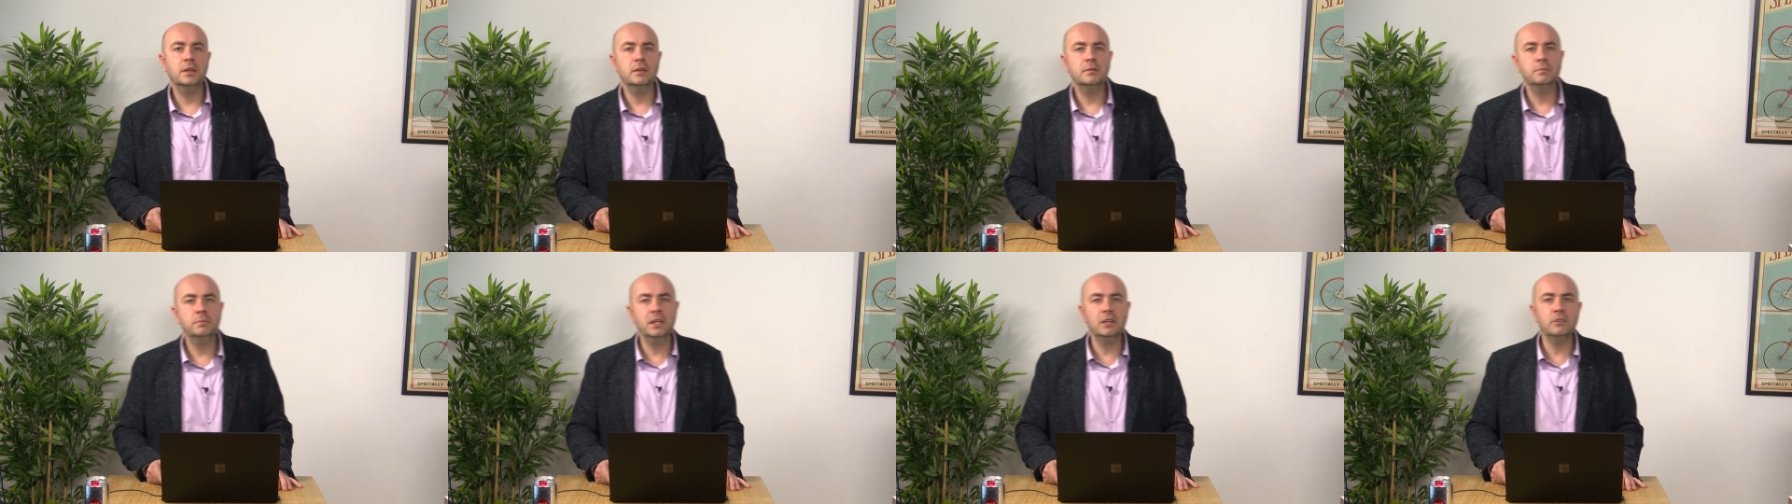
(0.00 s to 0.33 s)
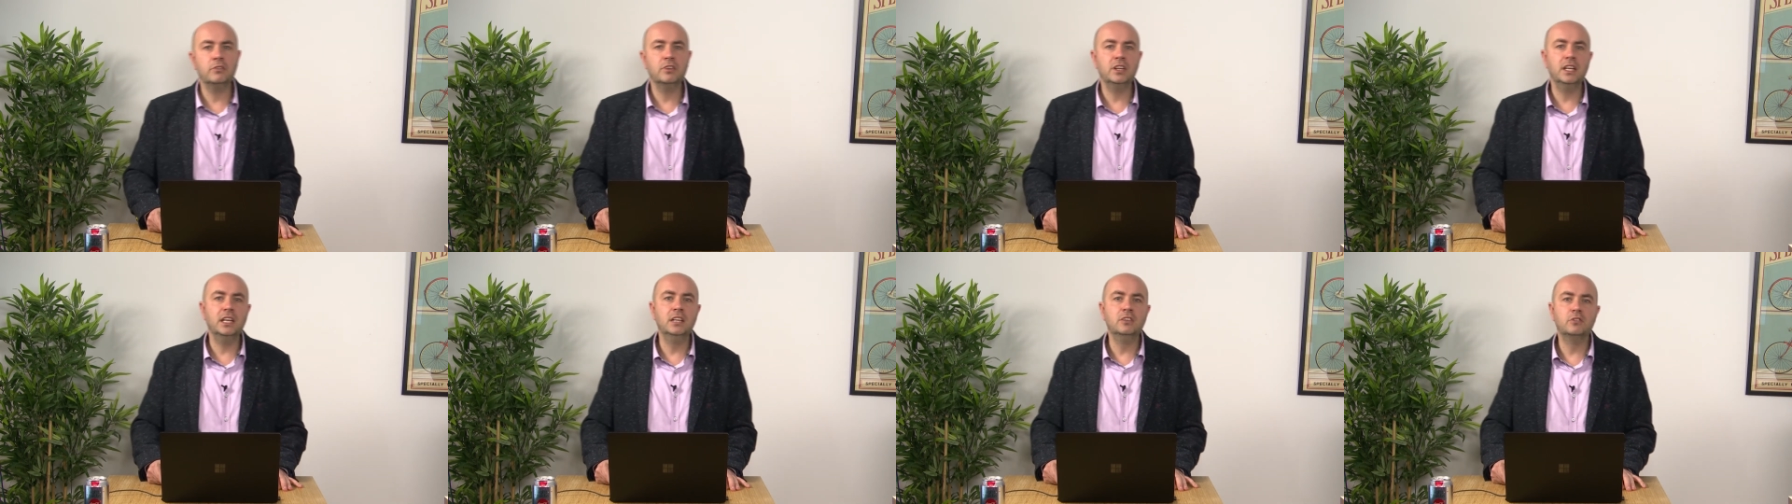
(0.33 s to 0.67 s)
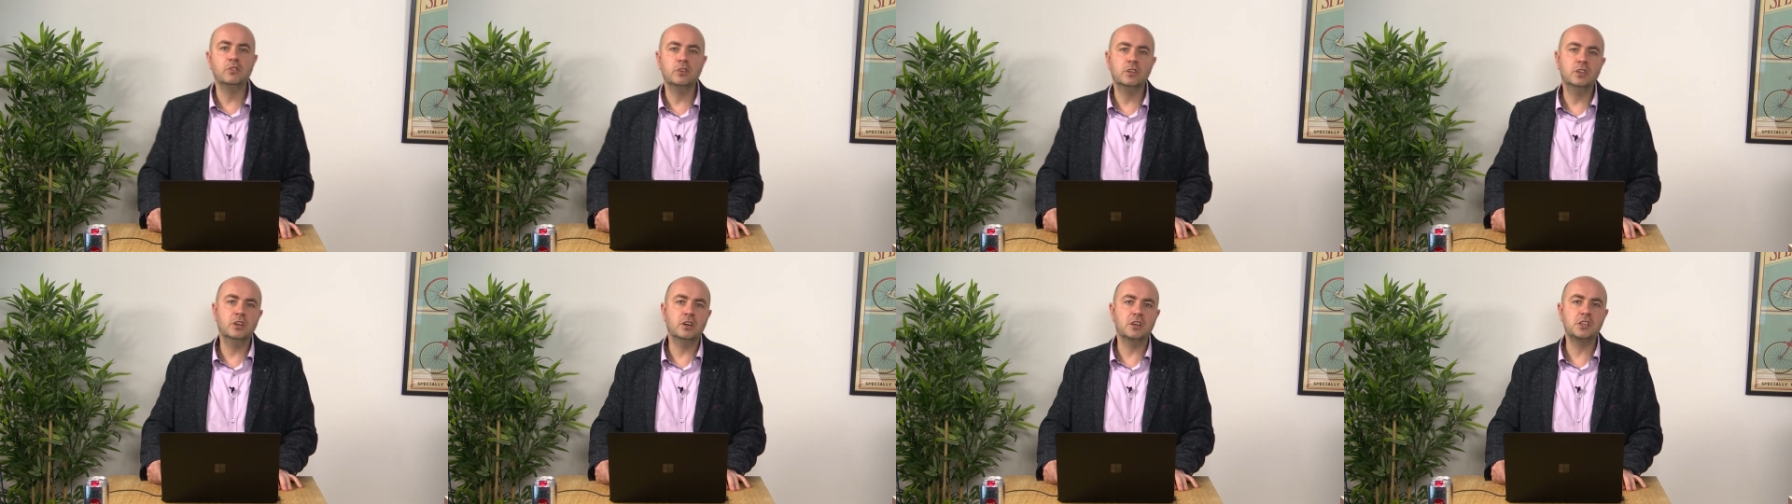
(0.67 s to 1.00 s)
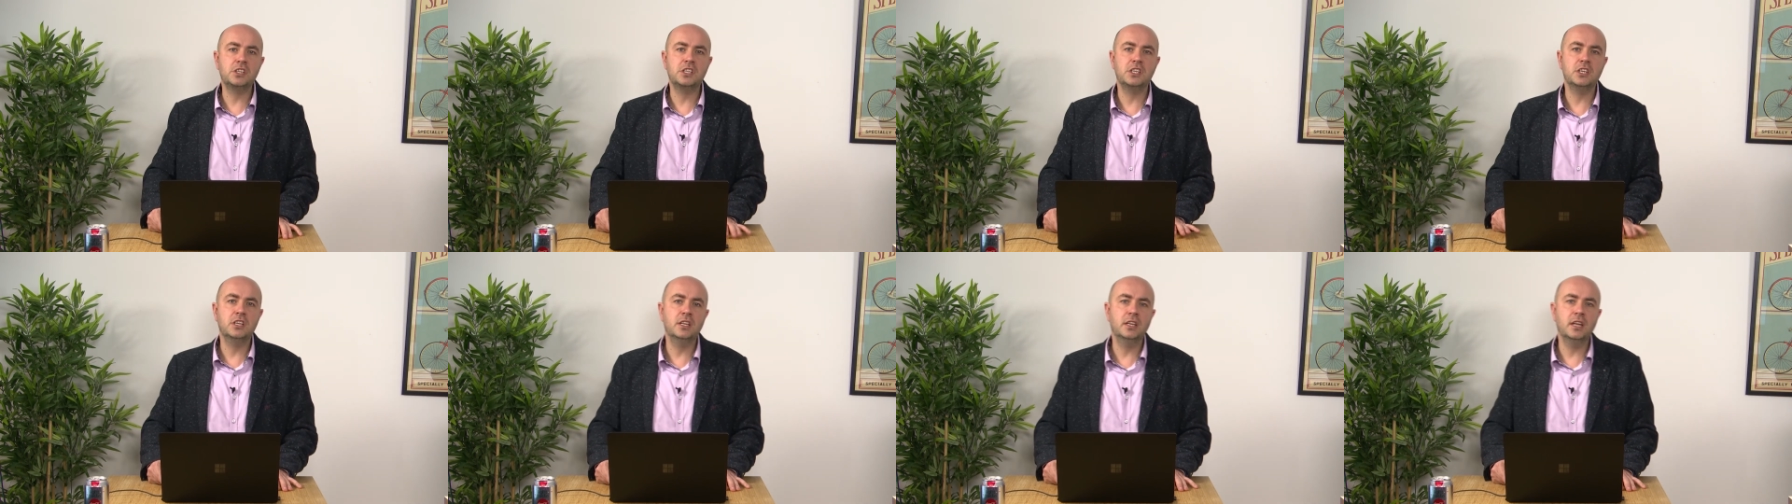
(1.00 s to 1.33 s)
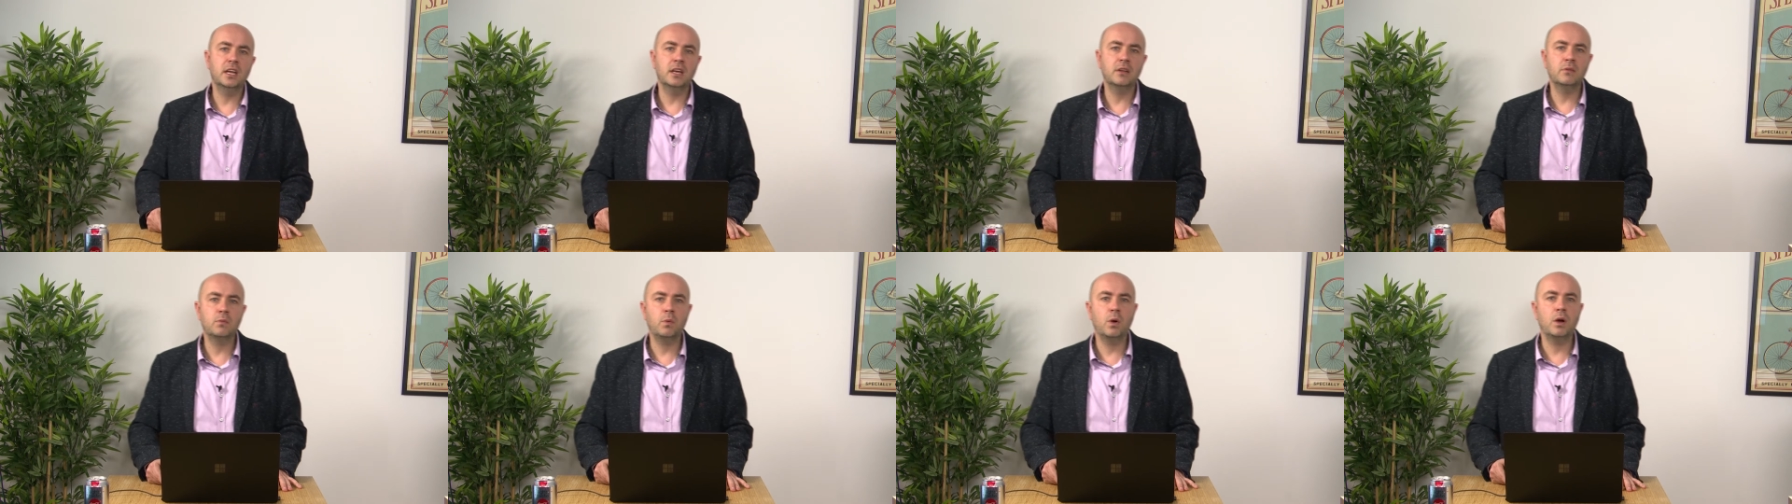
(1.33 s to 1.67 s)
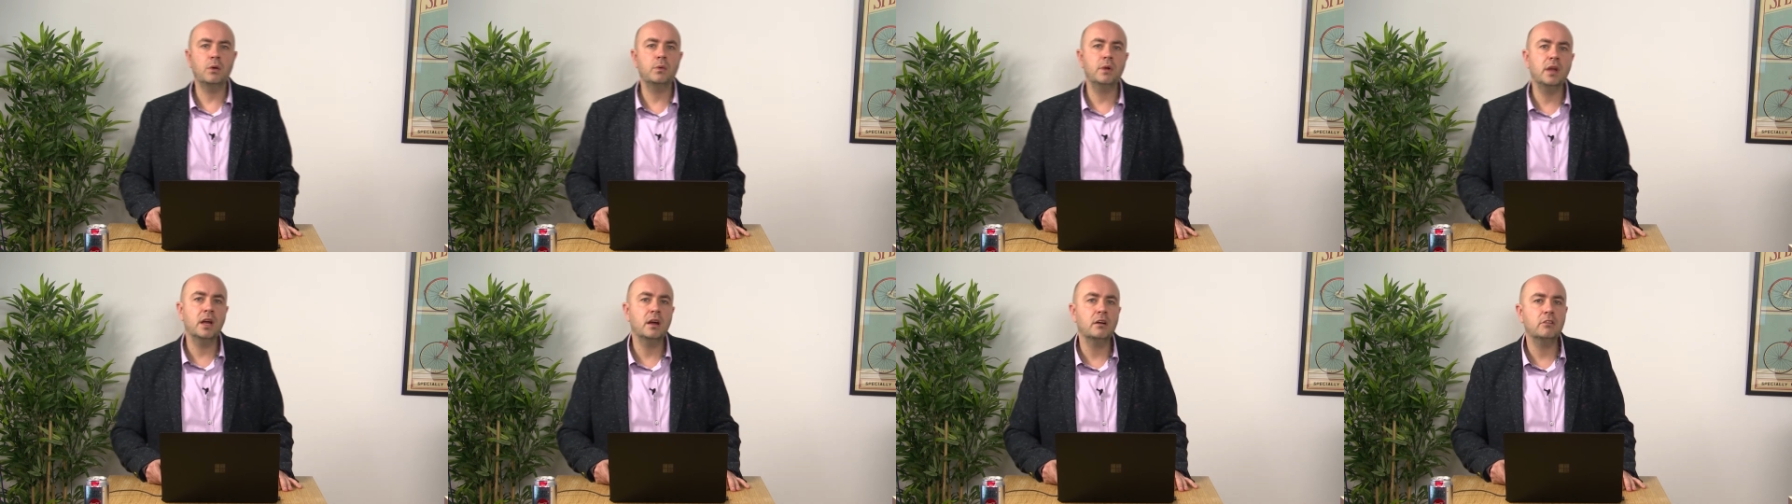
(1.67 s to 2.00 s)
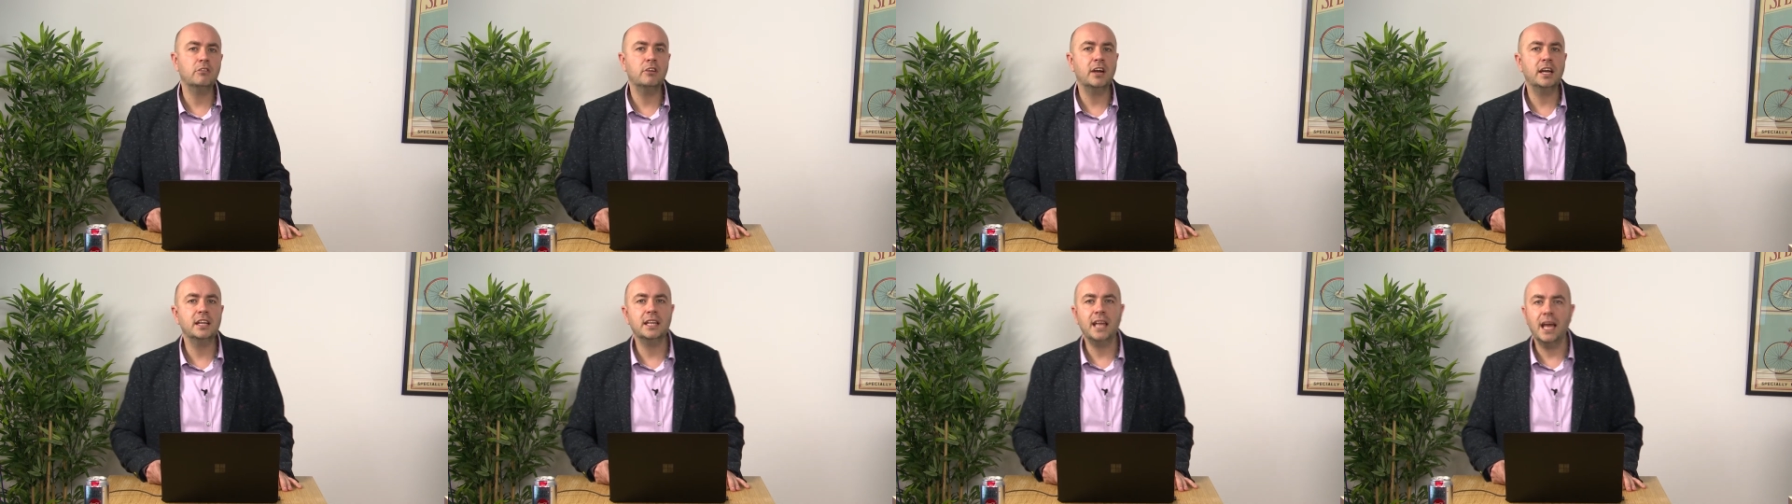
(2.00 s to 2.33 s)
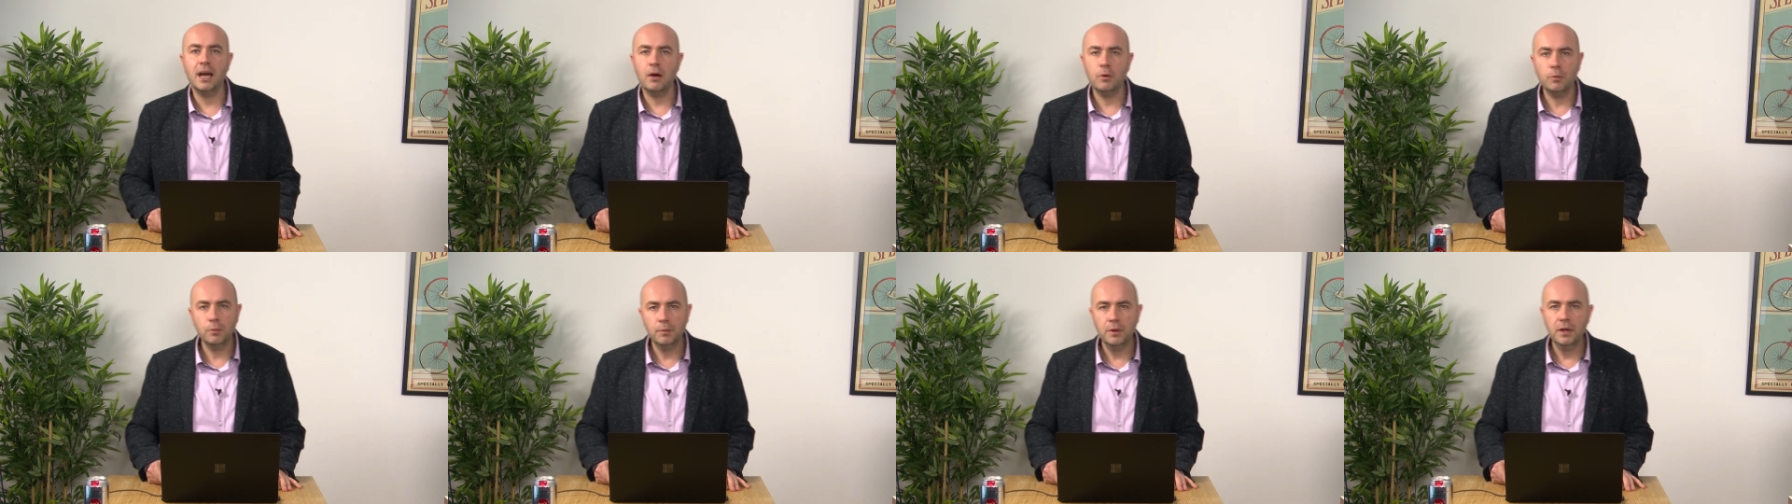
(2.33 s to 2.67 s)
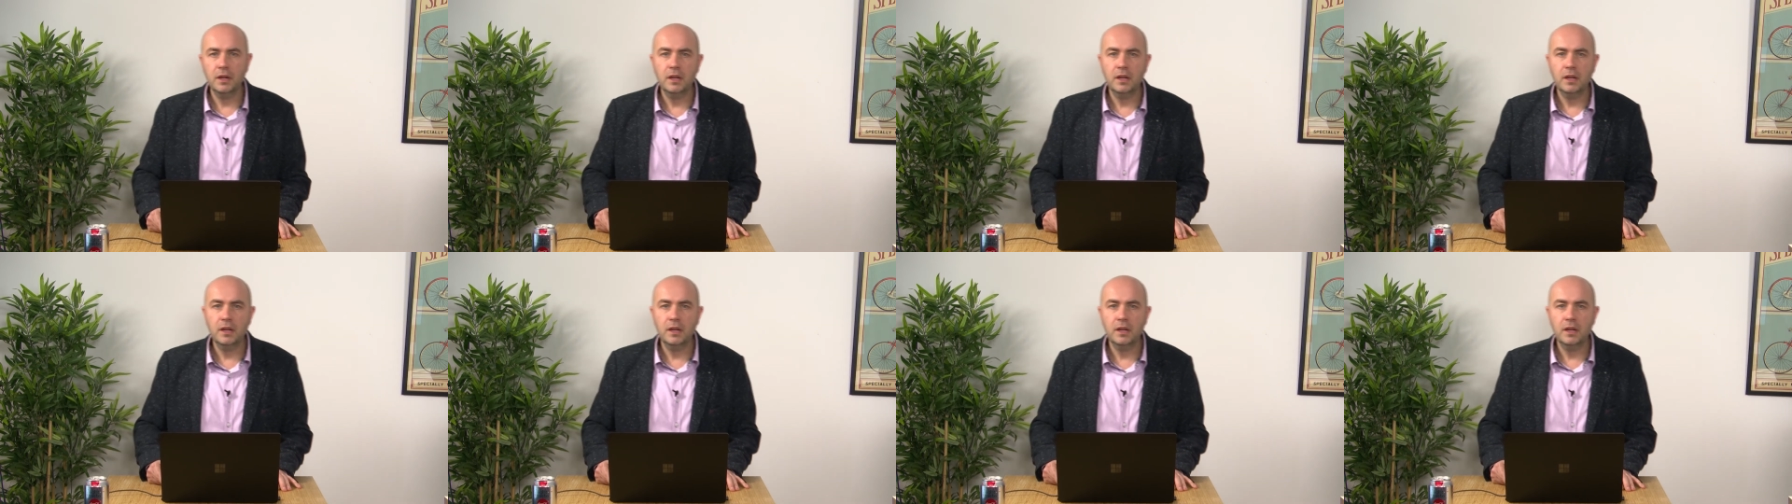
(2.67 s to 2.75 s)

bit of an introduction at where we are right now.